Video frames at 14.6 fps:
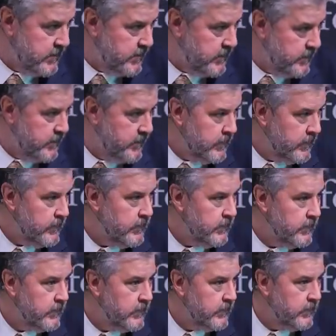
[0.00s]

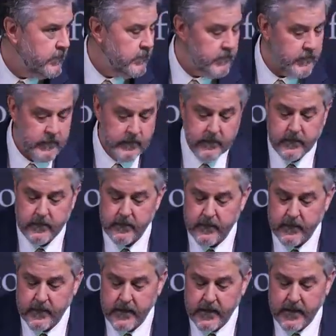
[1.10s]

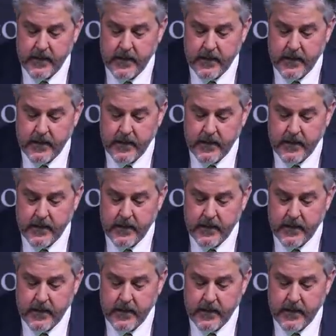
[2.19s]
(silence)